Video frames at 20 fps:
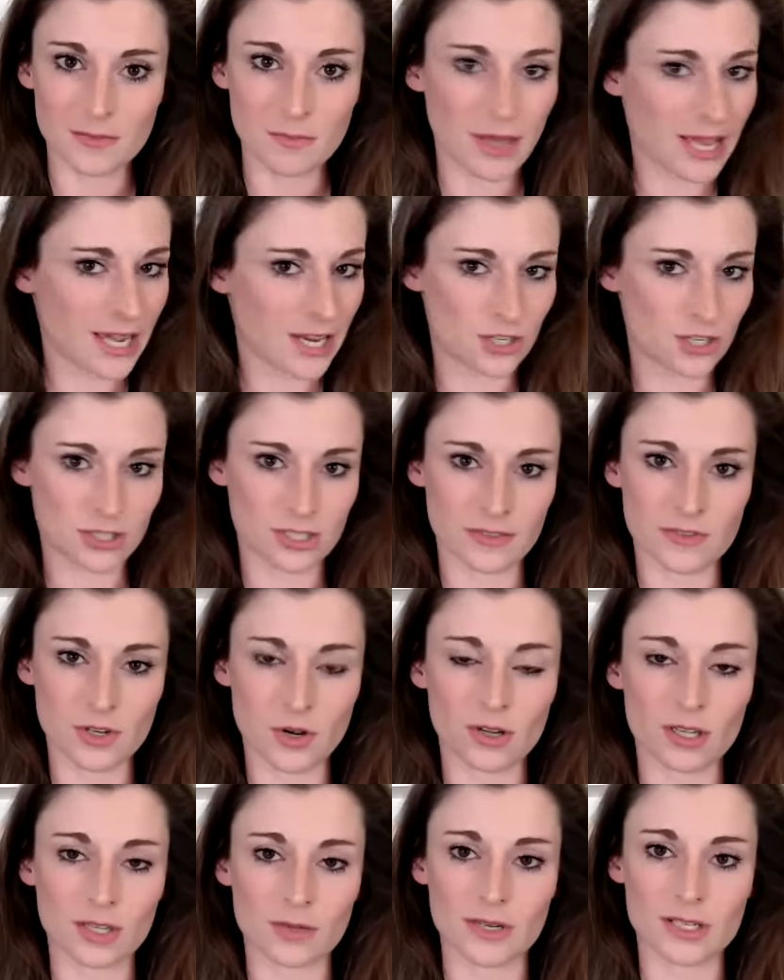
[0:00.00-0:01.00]
pages of
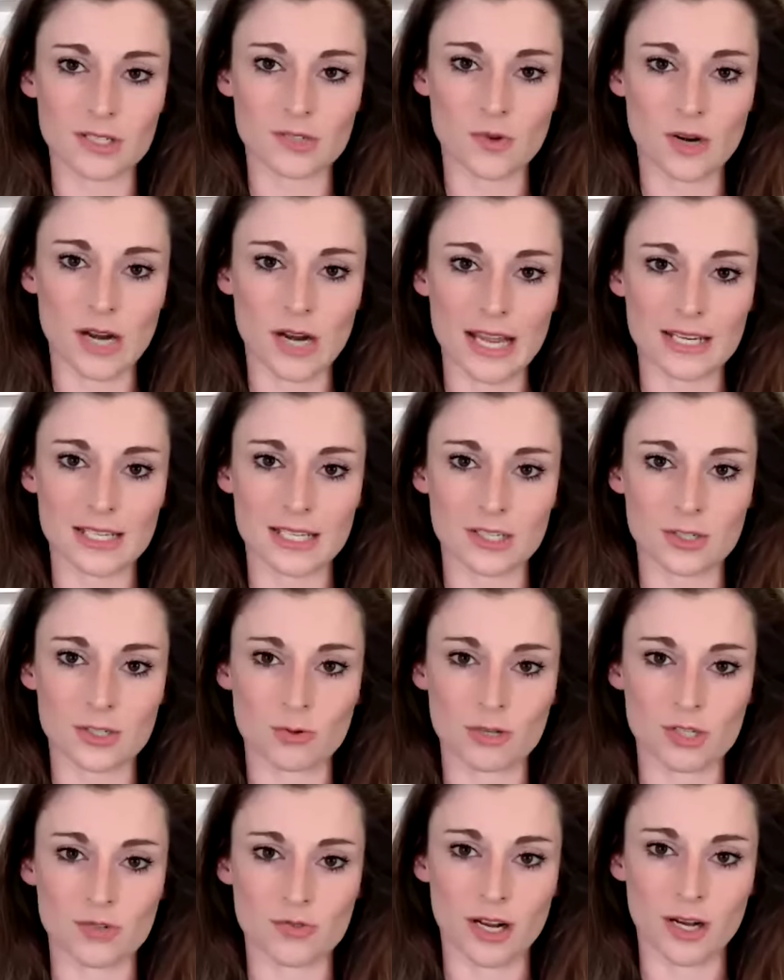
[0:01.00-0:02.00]
documents relating
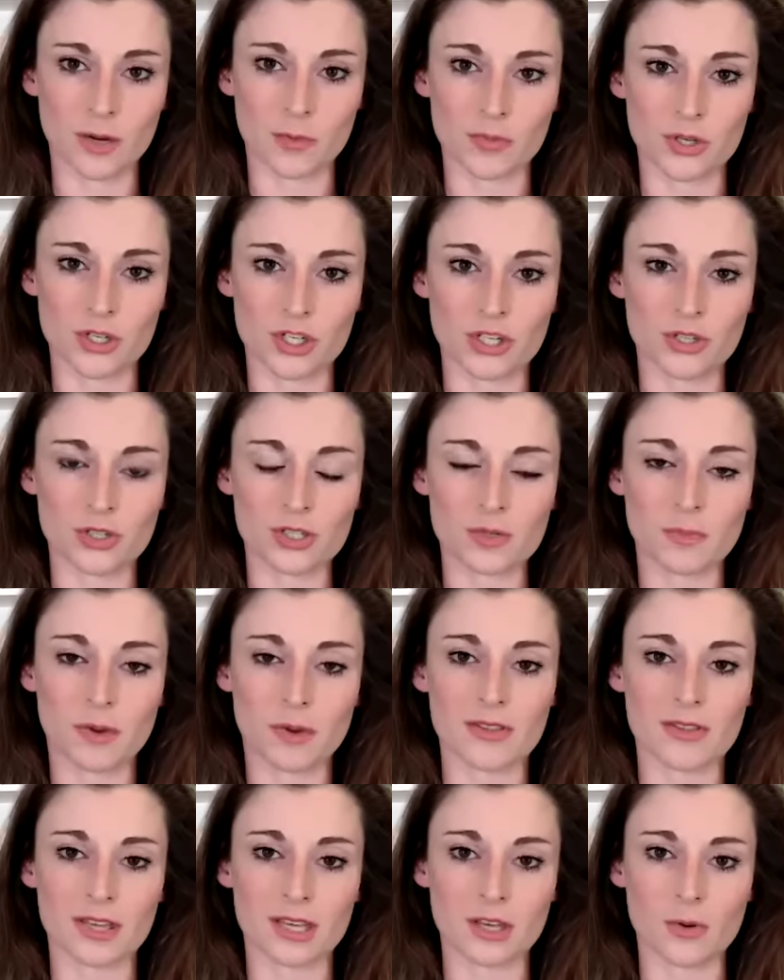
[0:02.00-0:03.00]
to Israel produced
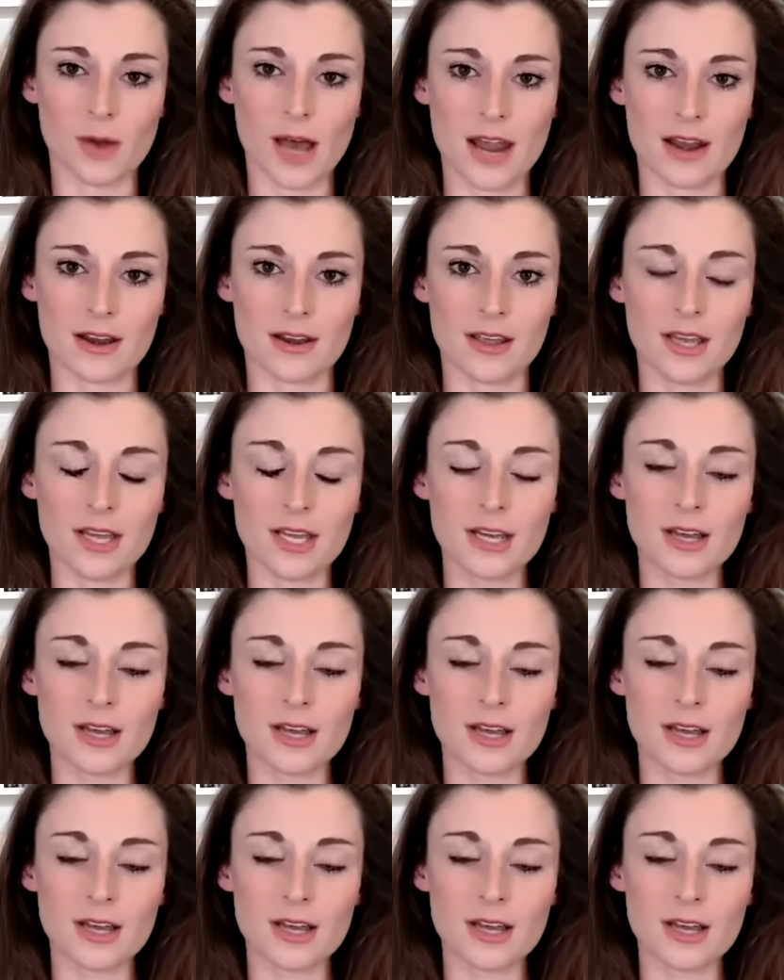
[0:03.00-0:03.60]
by the UN